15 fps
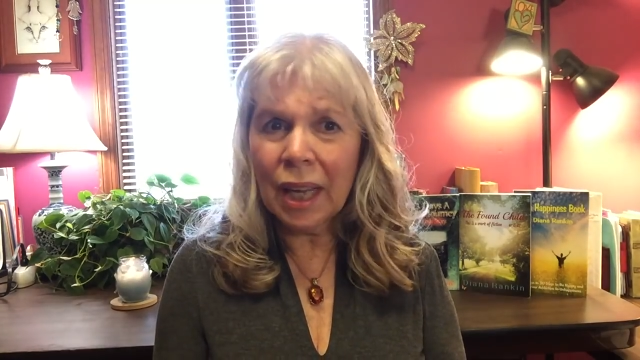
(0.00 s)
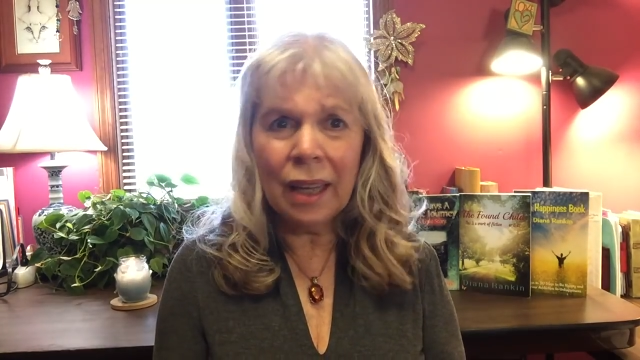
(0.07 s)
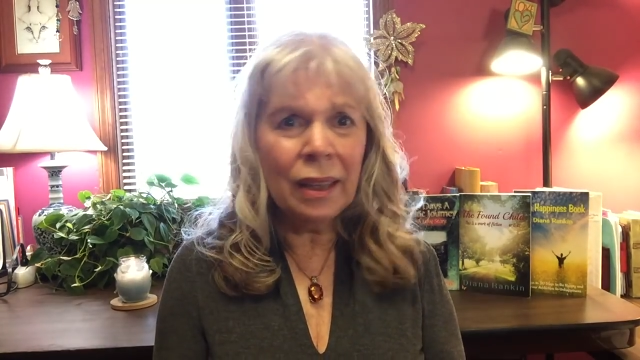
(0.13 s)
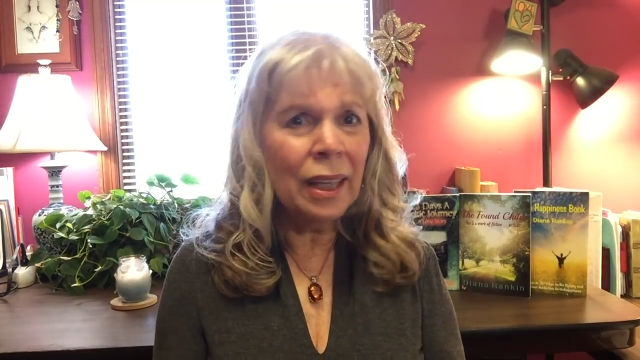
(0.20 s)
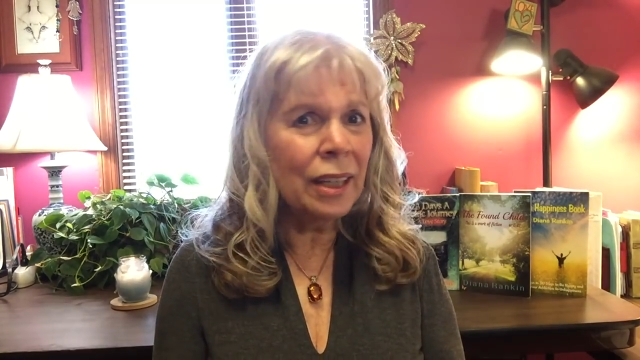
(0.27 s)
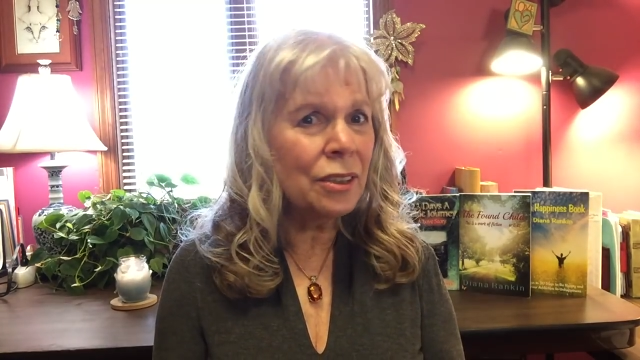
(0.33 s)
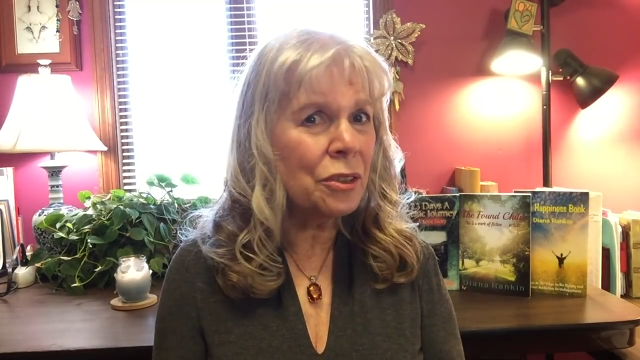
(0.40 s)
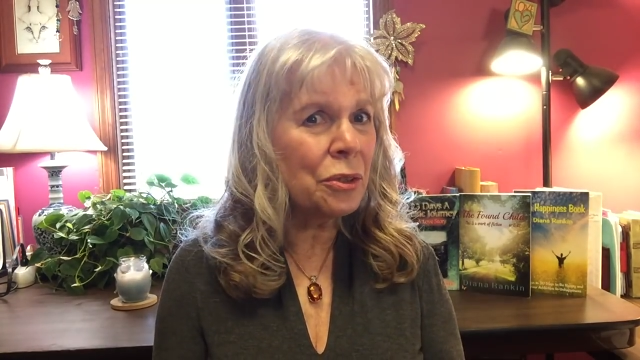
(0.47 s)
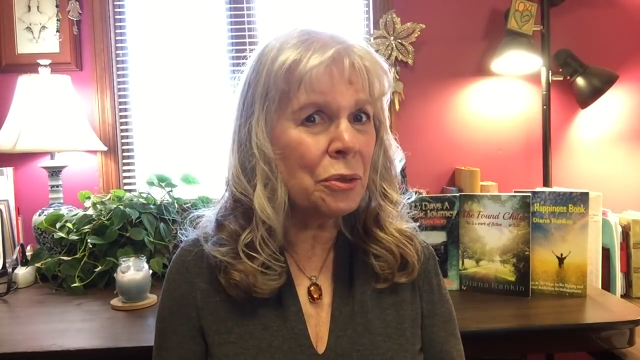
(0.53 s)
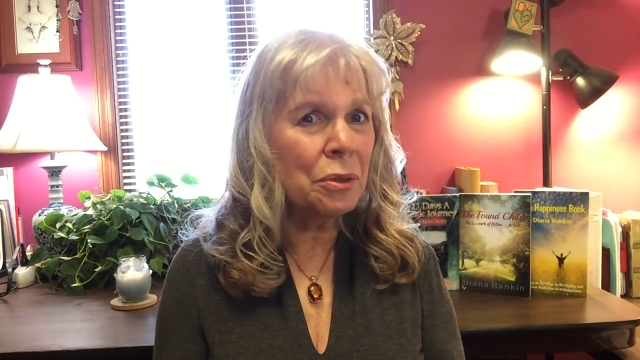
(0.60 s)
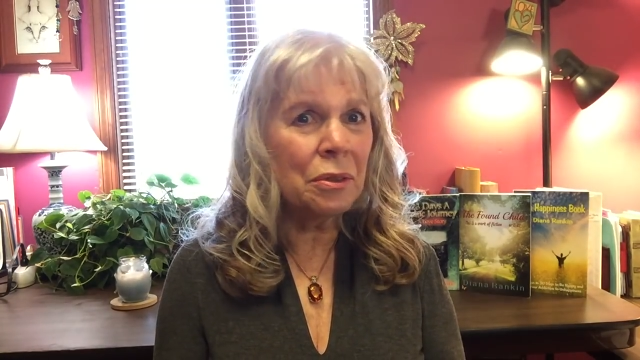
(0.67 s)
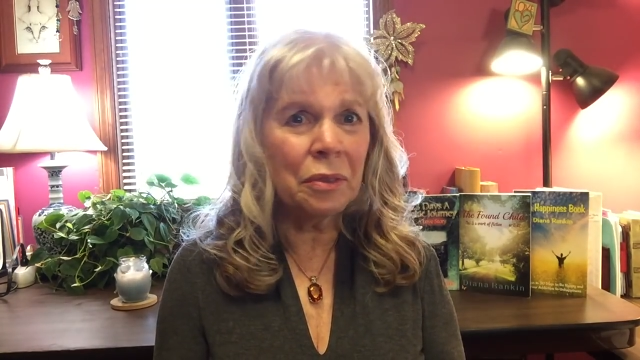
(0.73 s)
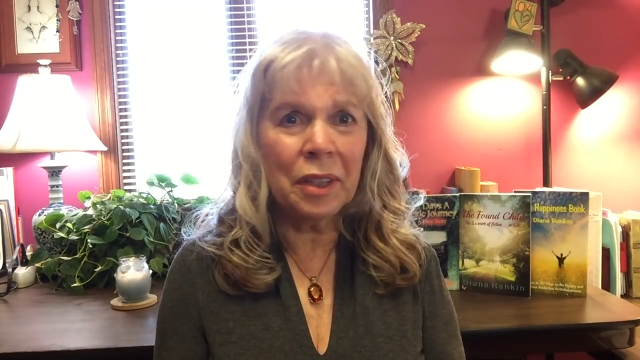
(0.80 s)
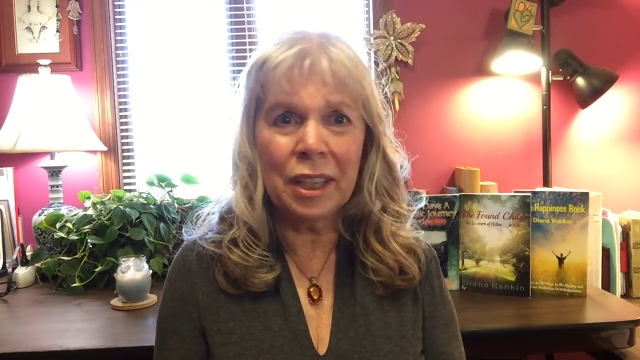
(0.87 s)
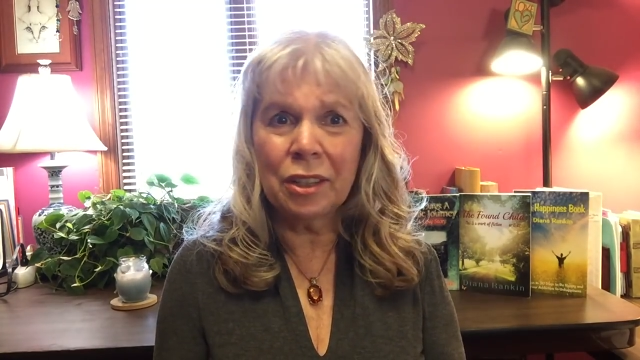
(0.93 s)
And that's
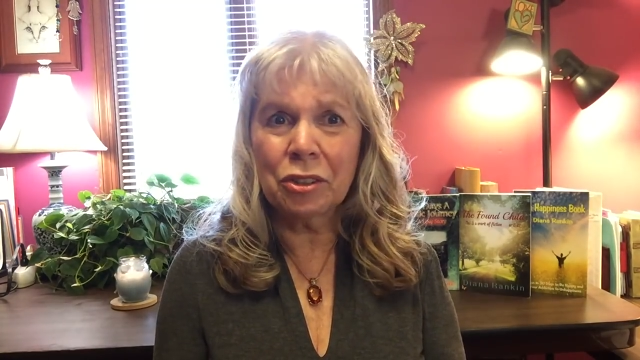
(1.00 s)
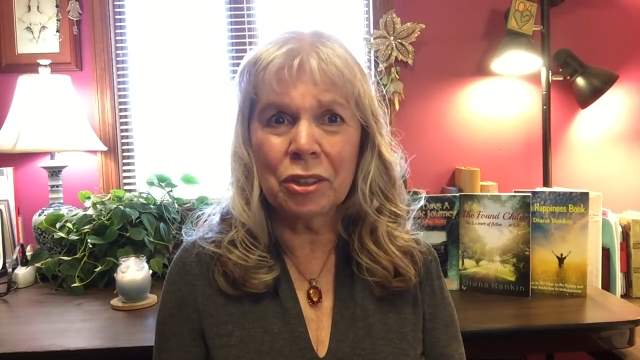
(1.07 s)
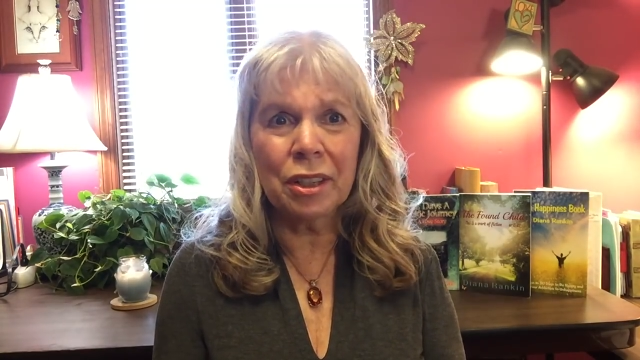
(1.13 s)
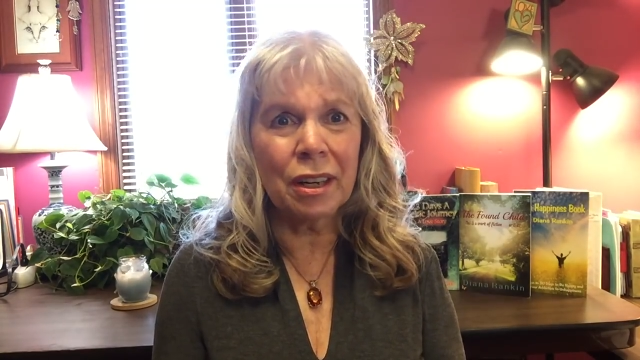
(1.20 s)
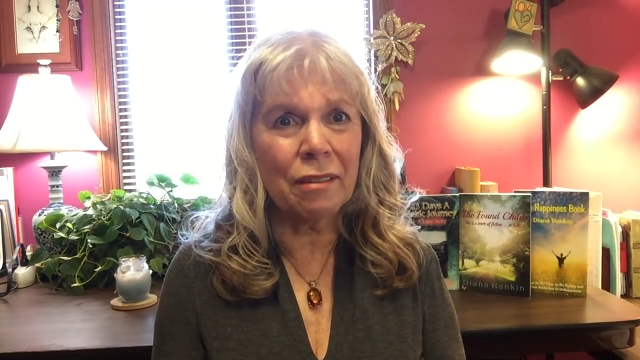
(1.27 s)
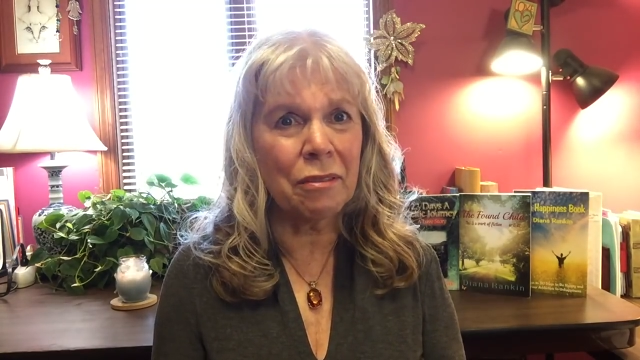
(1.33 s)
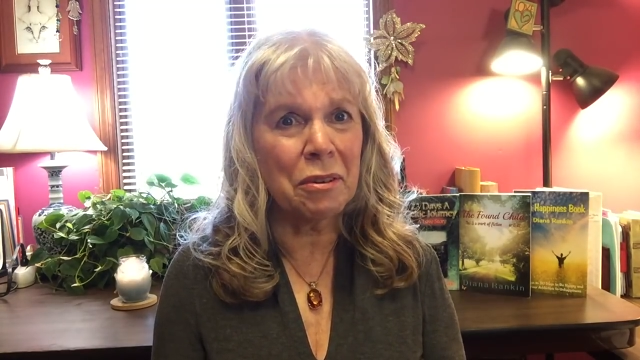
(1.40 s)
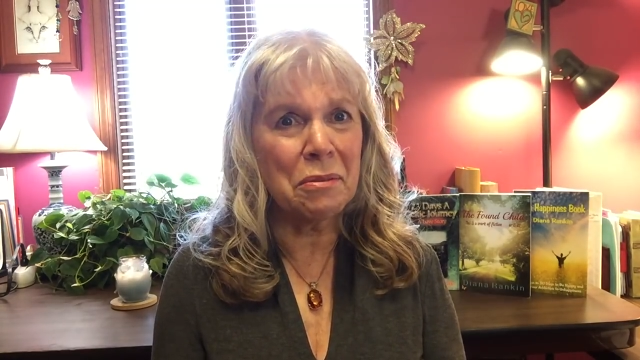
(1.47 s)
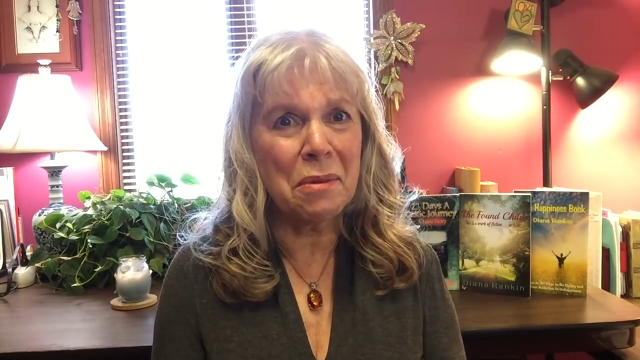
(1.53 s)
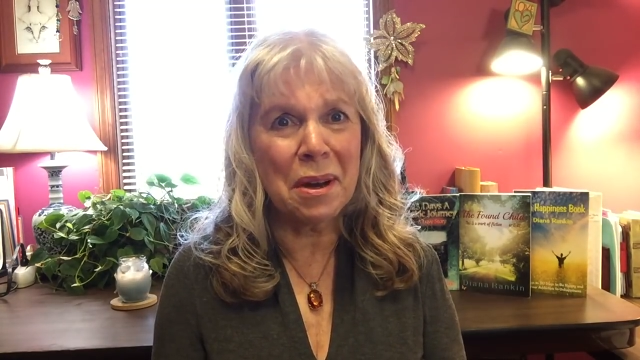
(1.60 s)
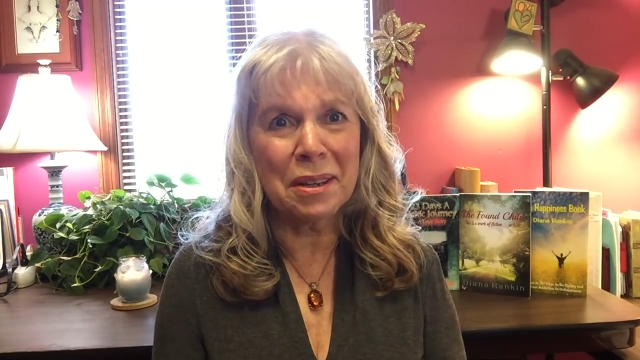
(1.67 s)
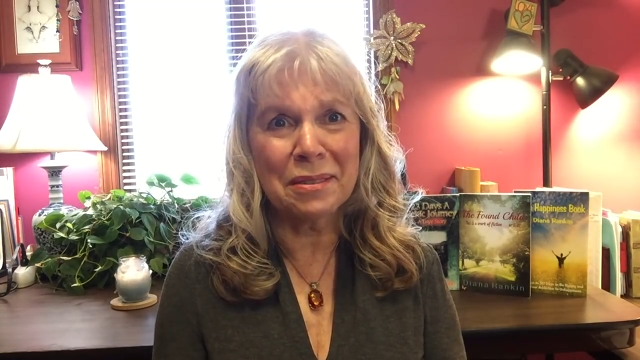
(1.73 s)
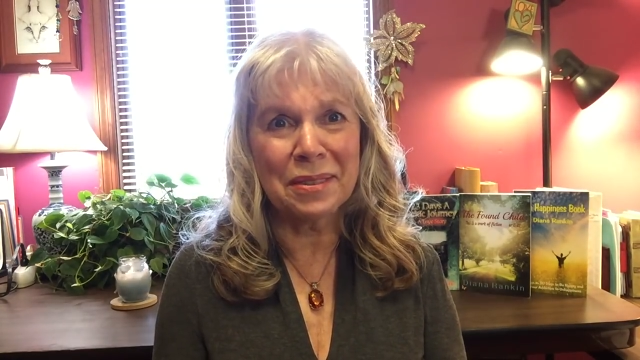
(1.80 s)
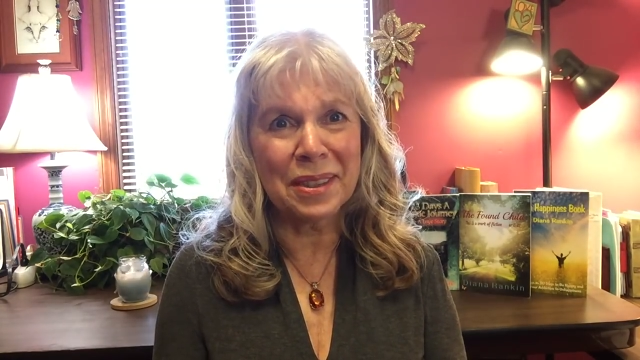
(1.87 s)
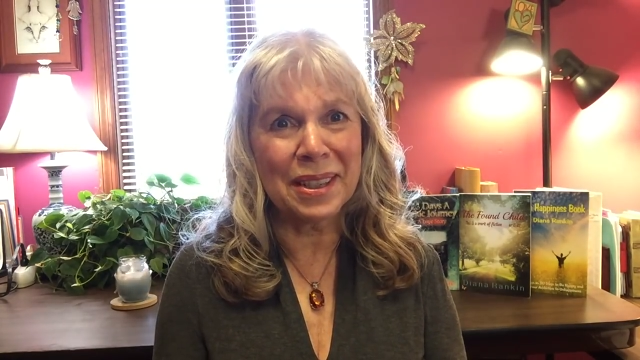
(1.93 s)
true of each and every
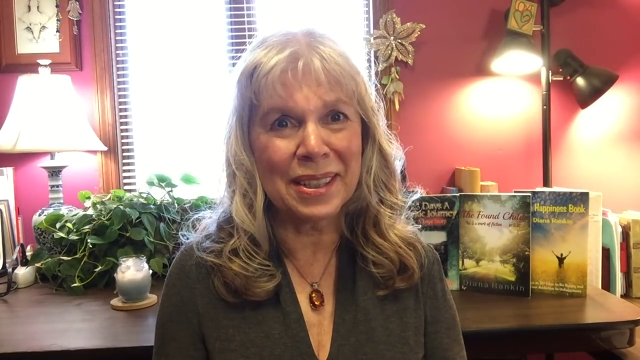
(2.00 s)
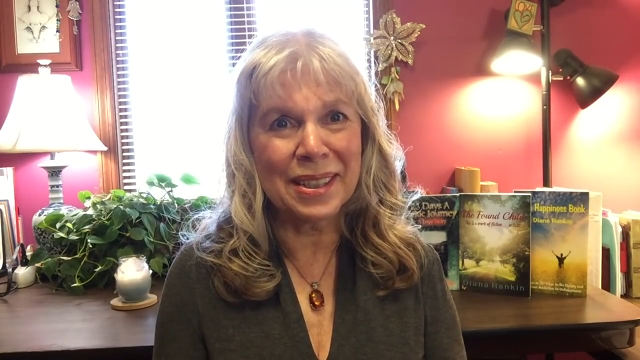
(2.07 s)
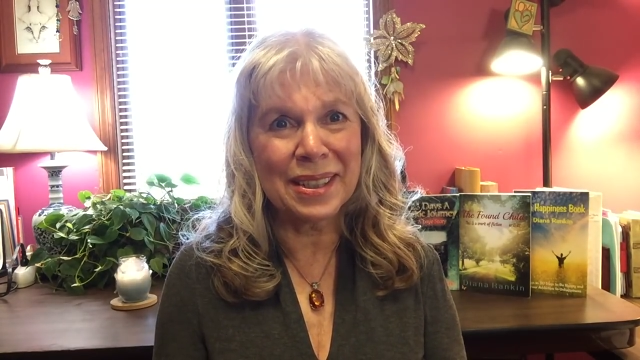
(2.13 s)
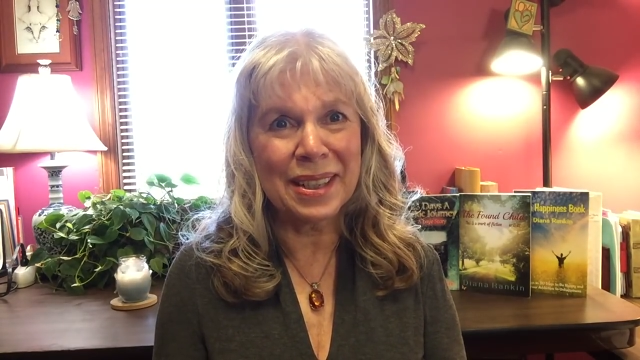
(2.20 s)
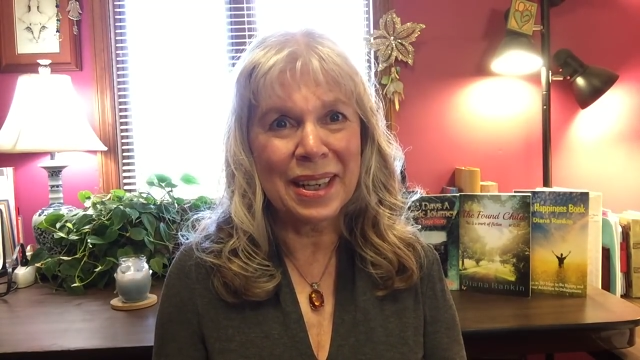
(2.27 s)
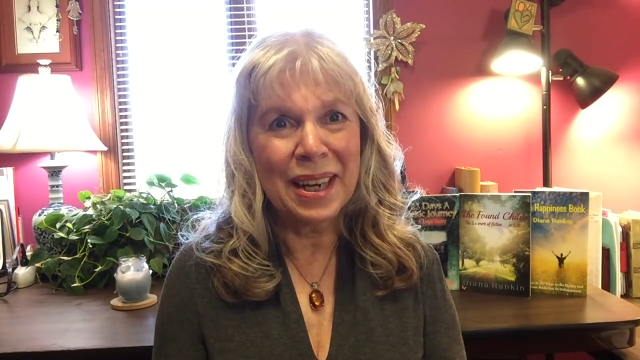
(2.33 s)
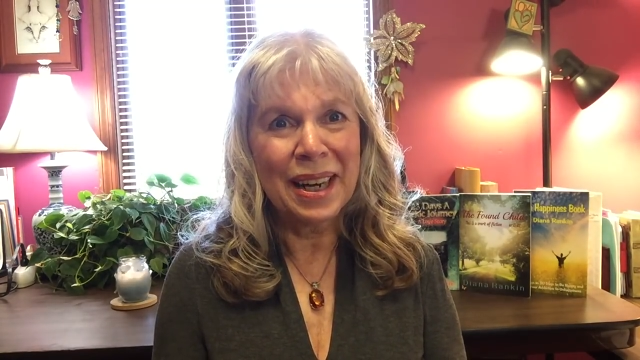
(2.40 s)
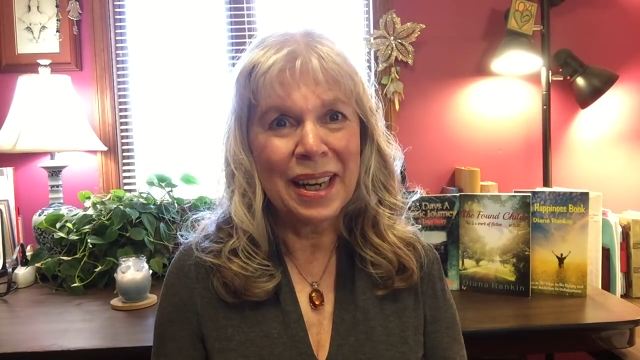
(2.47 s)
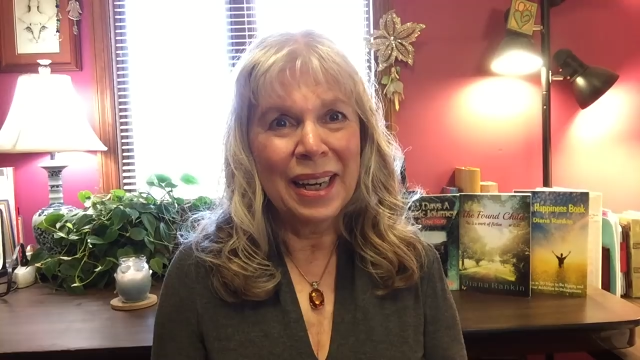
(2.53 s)
one of us.